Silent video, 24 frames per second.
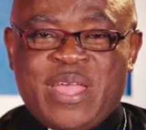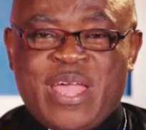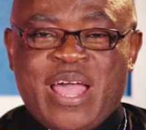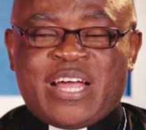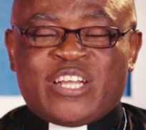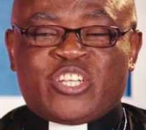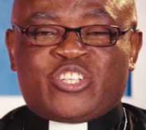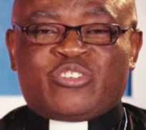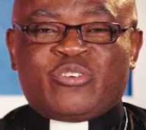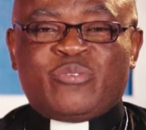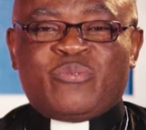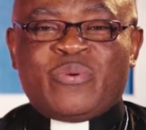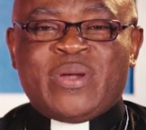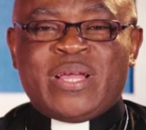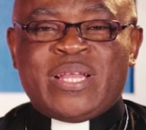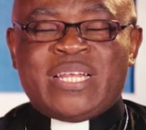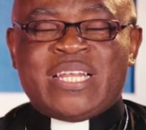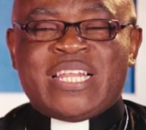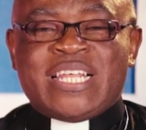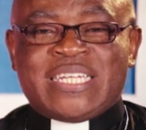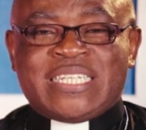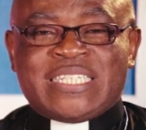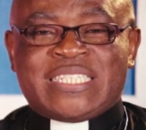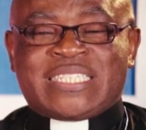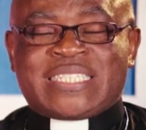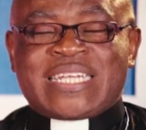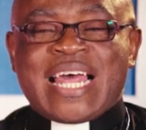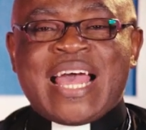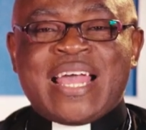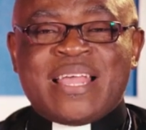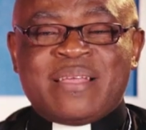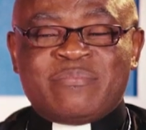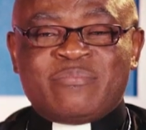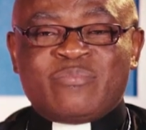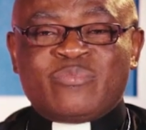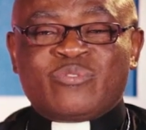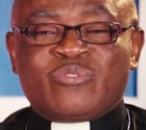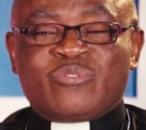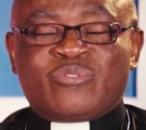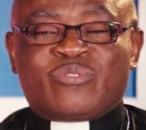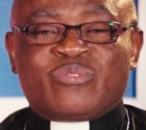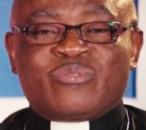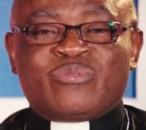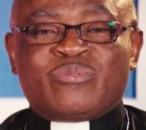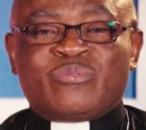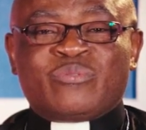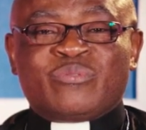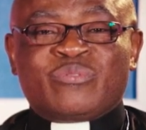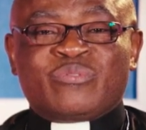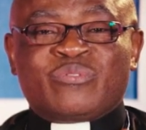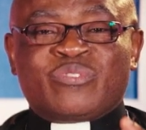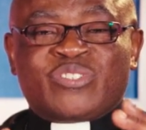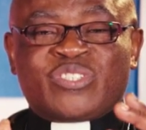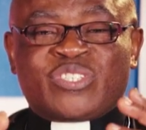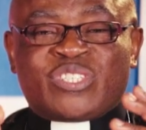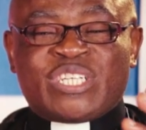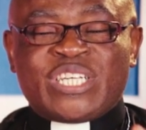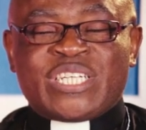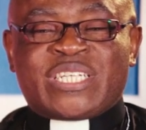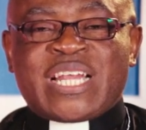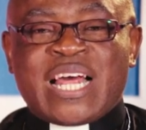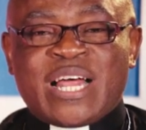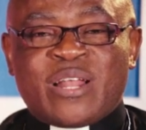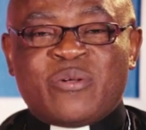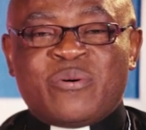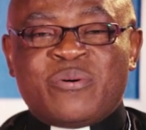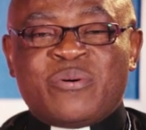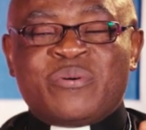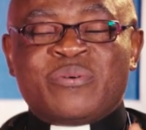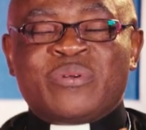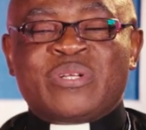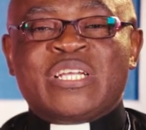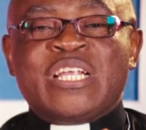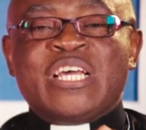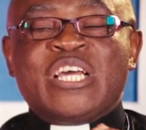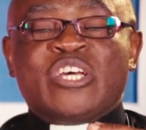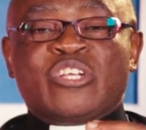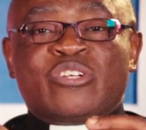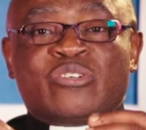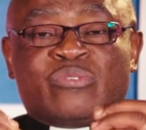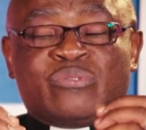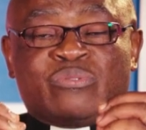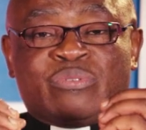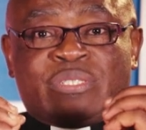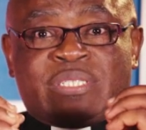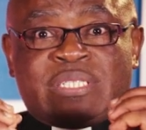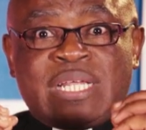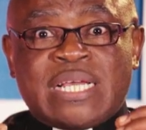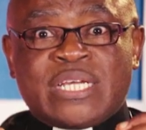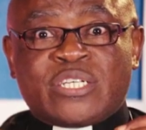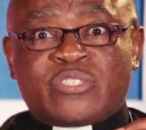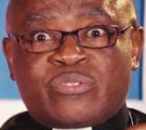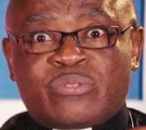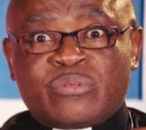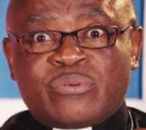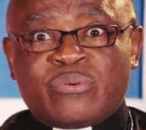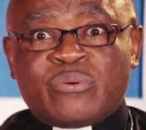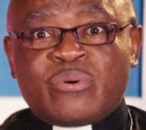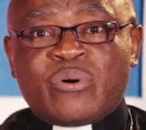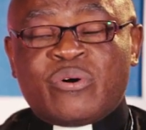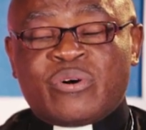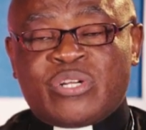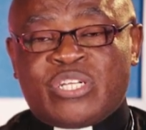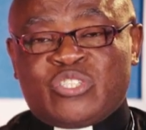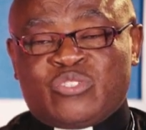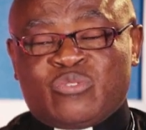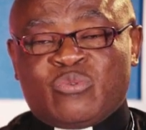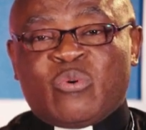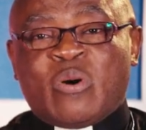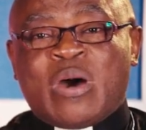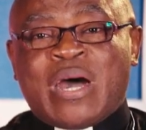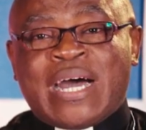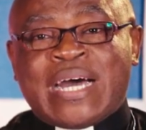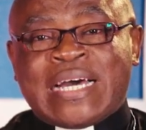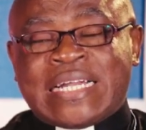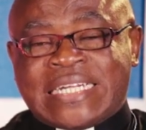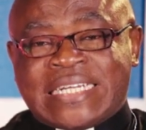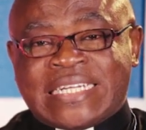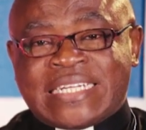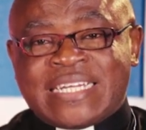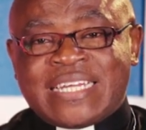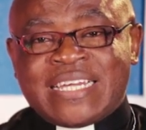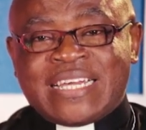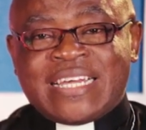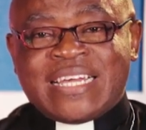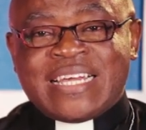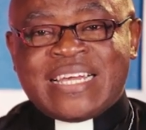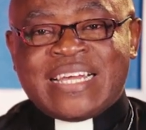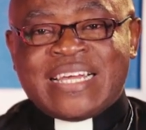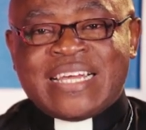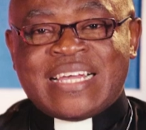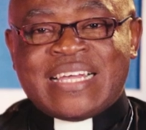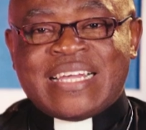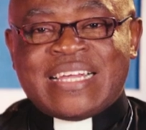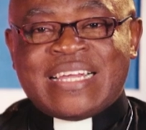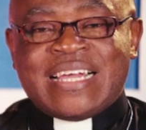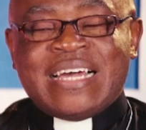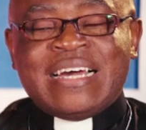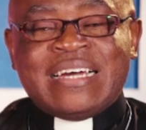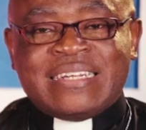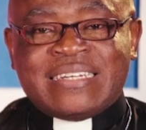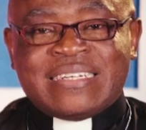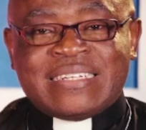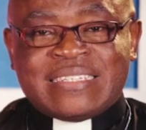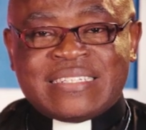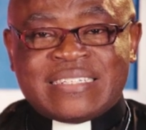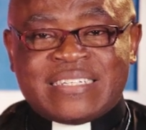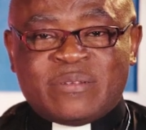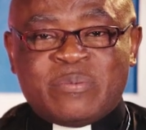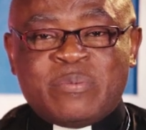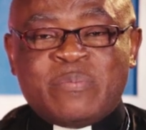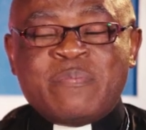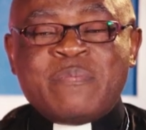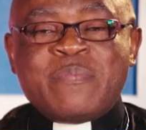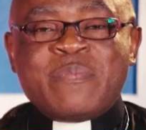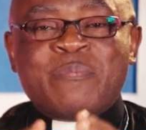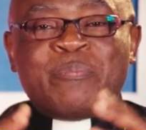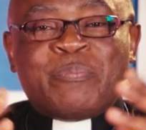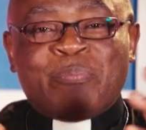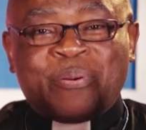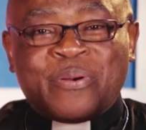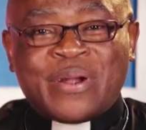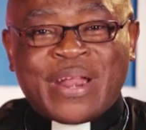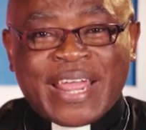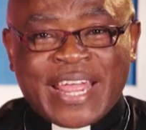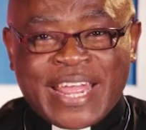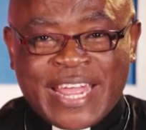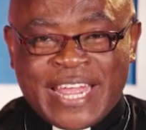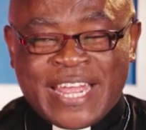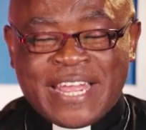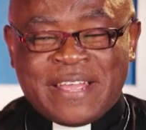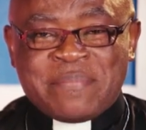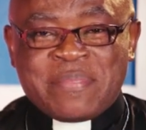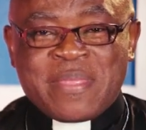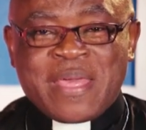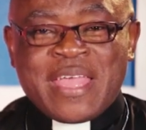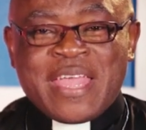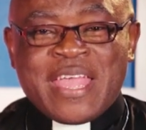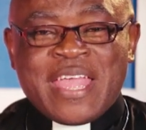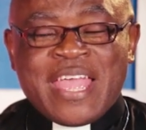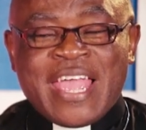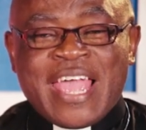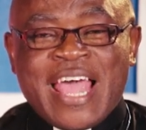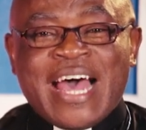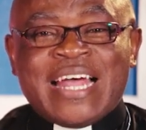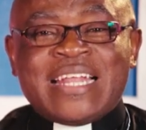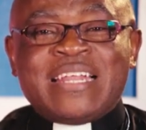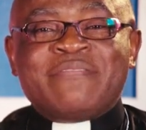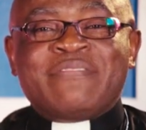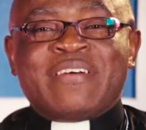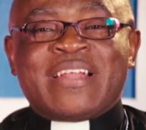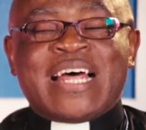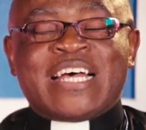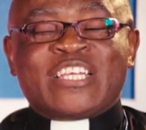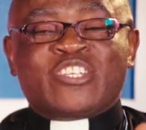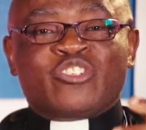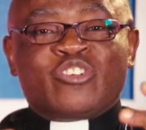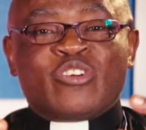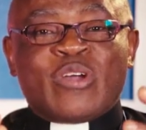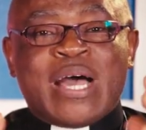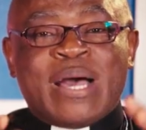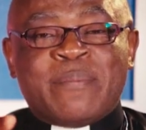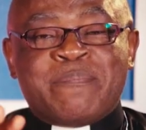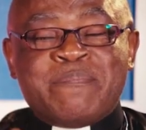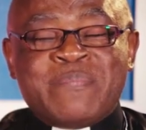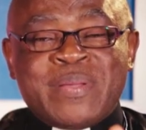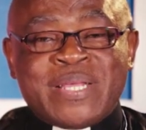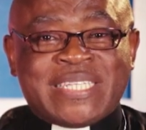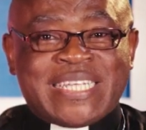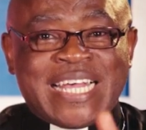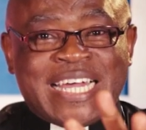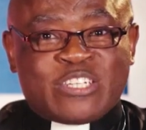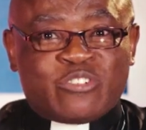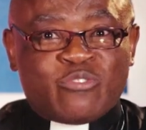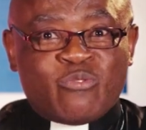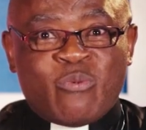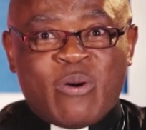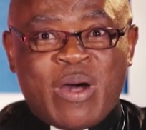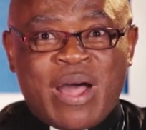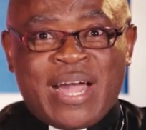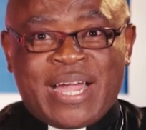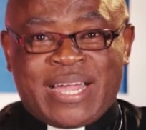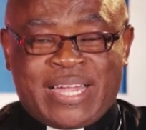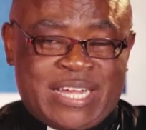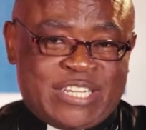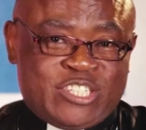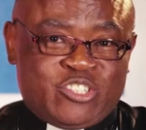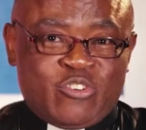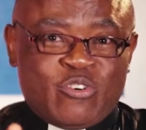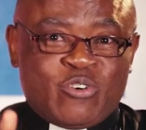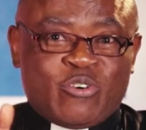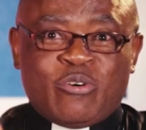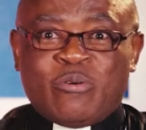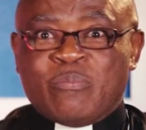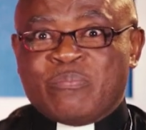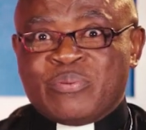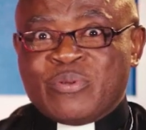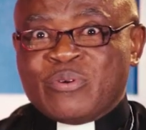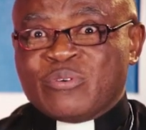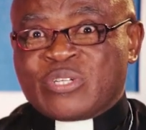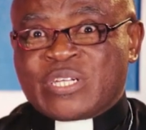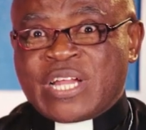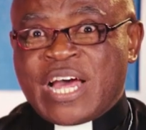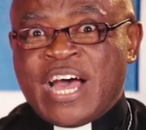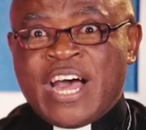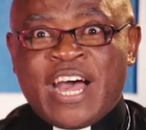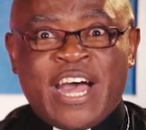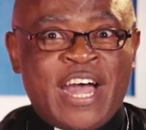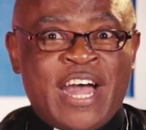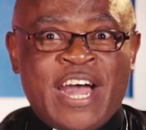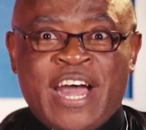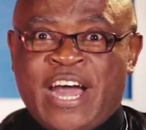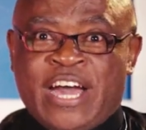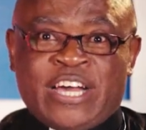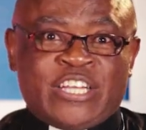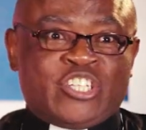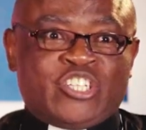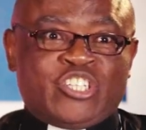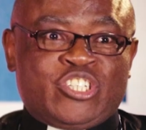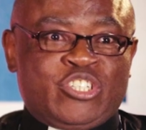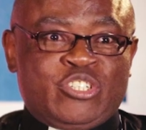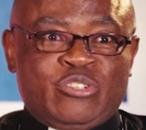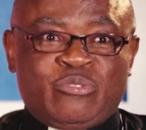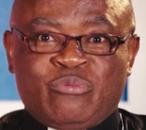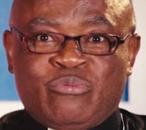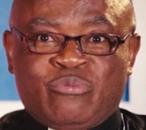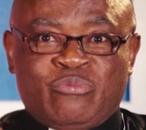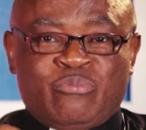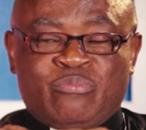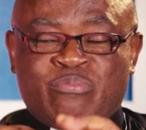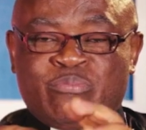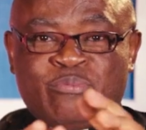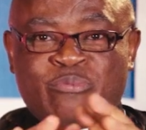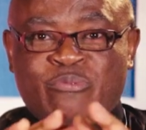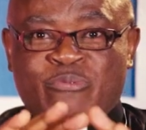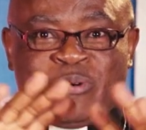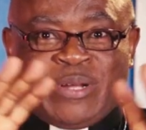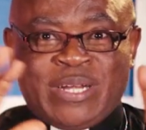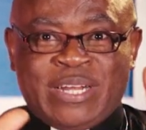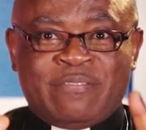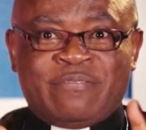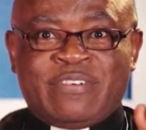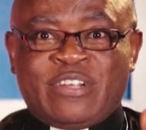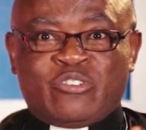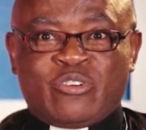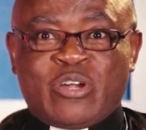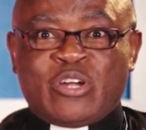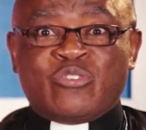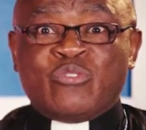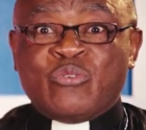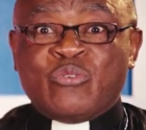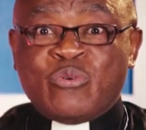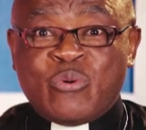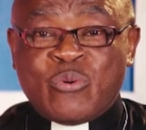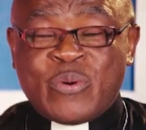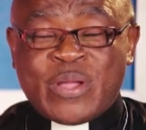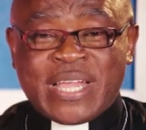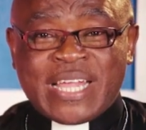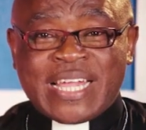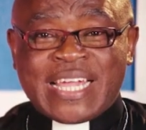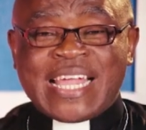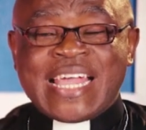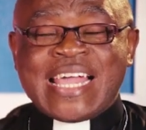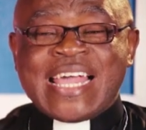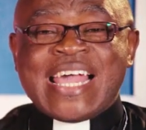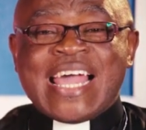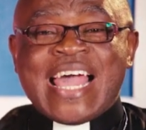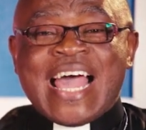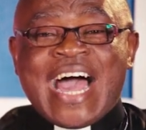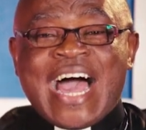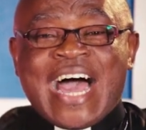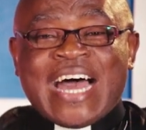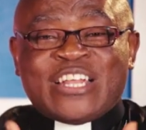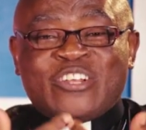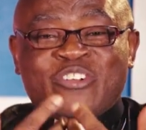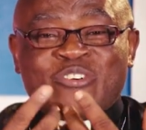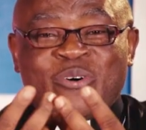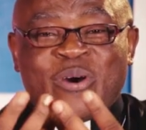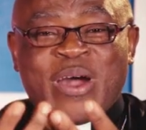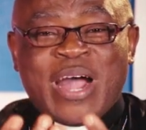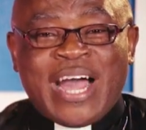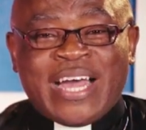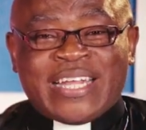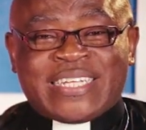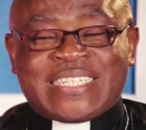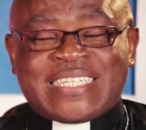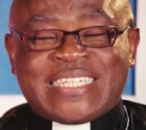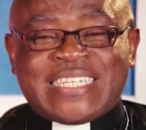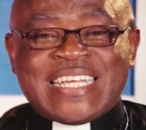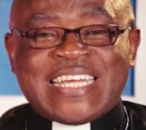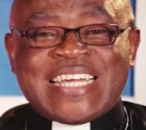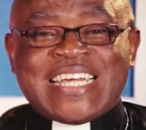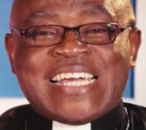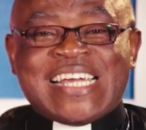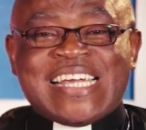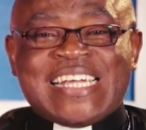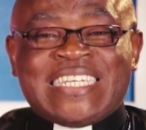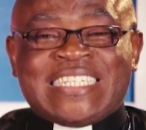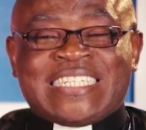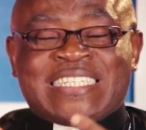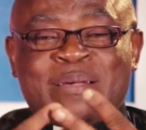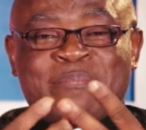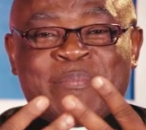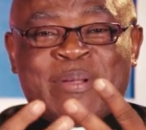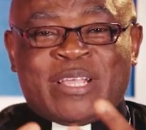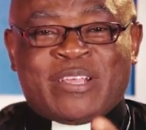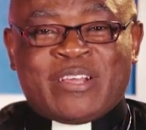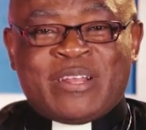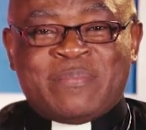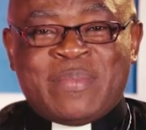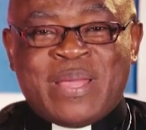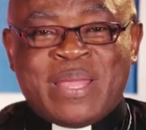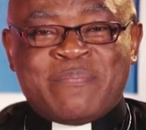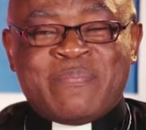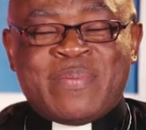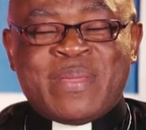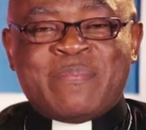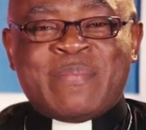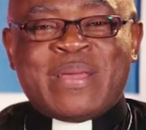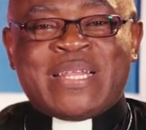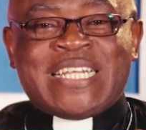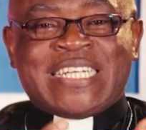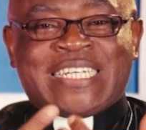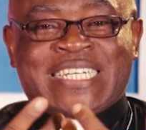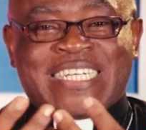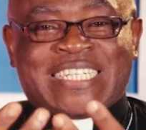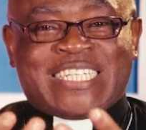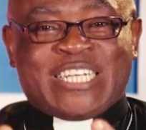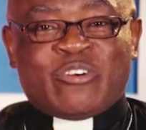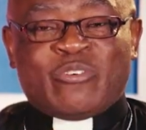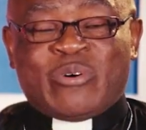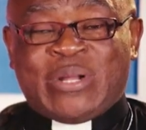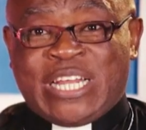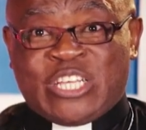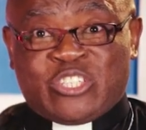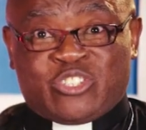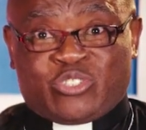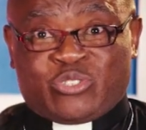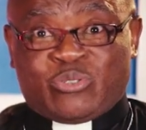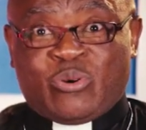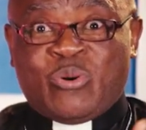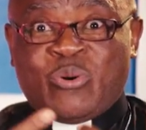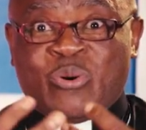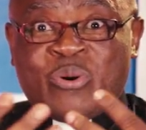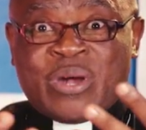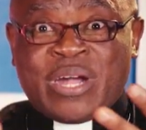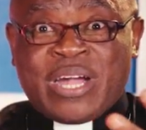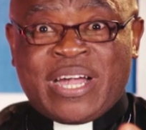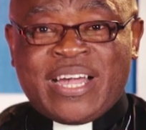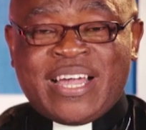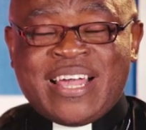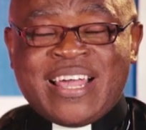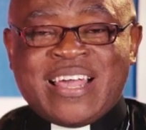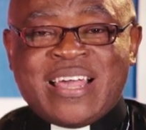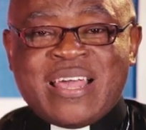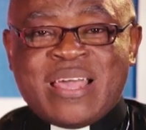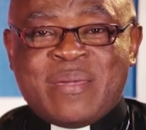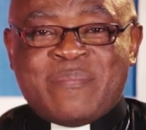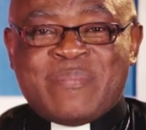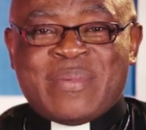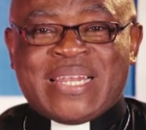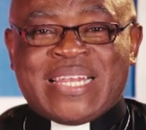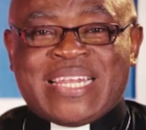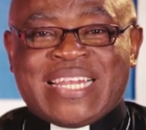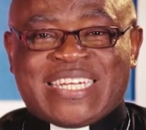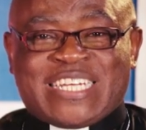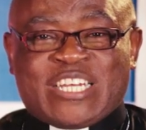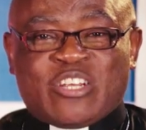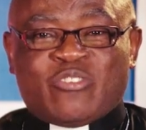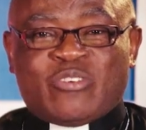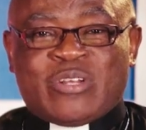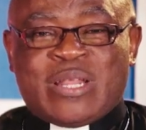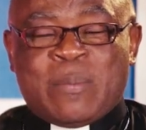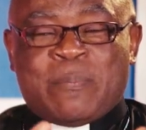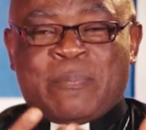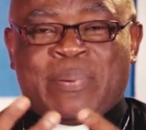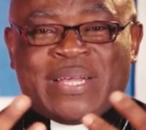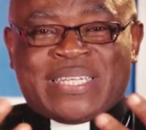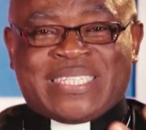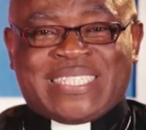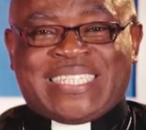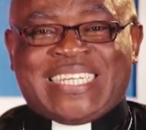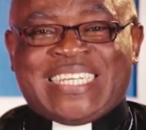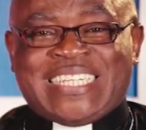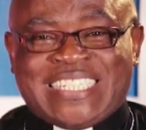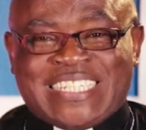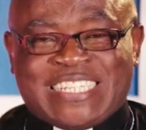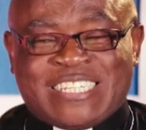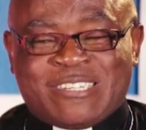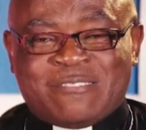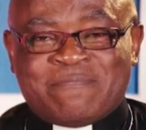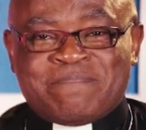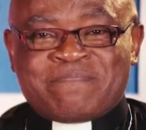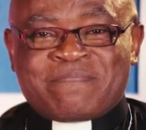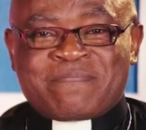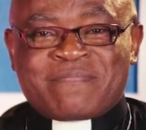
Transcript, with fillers: And so when there is time to sit alone, to think through God's word and pray, and even as you are busy at work, at your computer, at you, whatever you are doing, and your heart is maybe meditating on a song, meditating on a passage,